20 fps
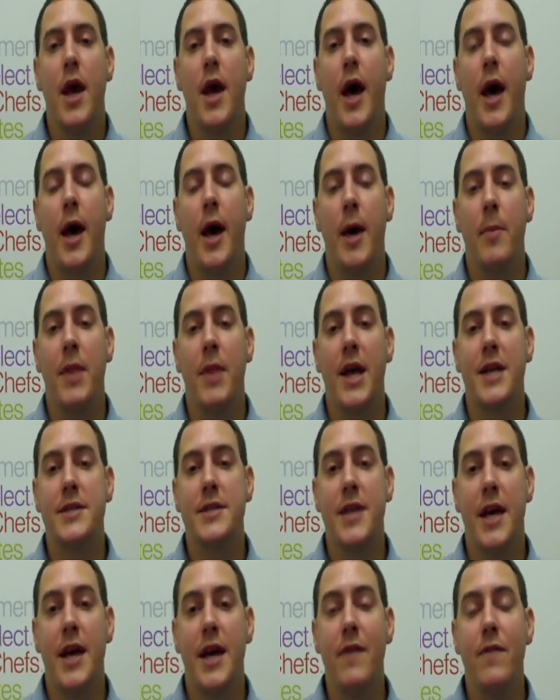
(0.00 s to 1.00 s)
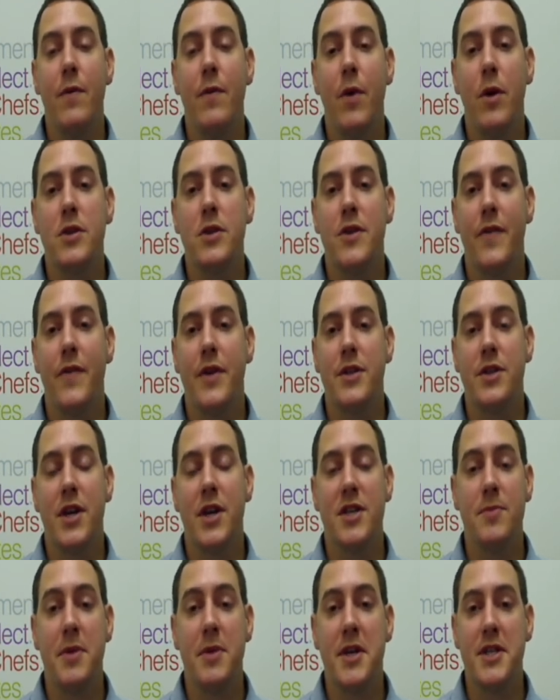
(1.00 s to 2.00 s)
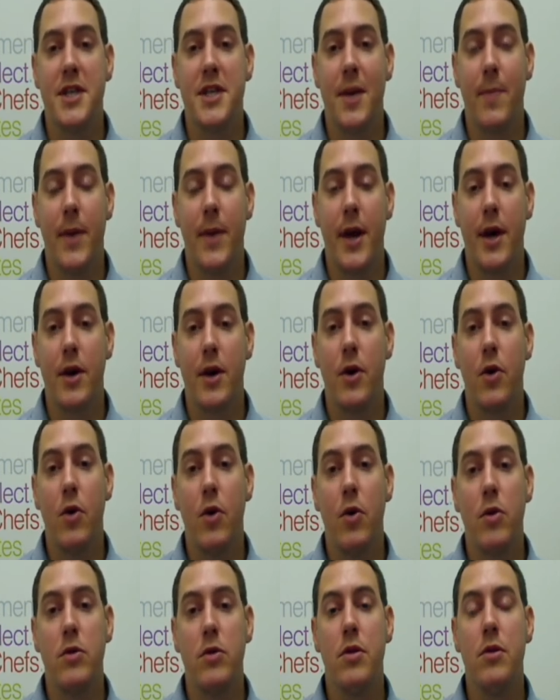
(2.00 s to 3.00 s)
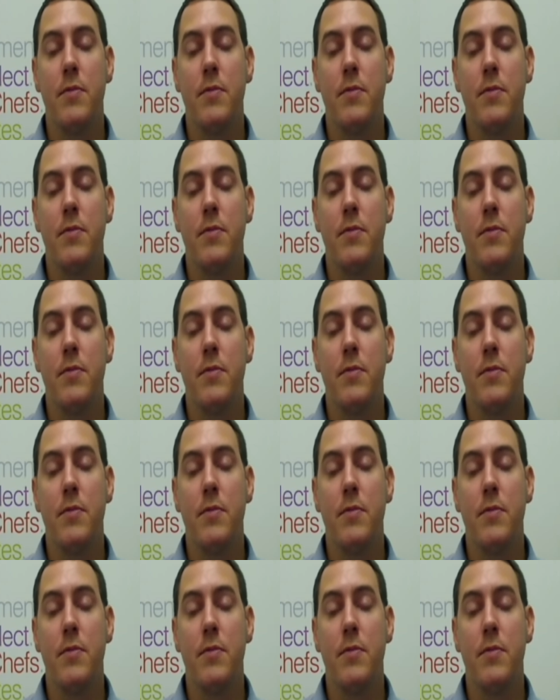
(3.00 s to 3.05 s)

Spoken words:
Like I say, if the role is of interest, please give me a call.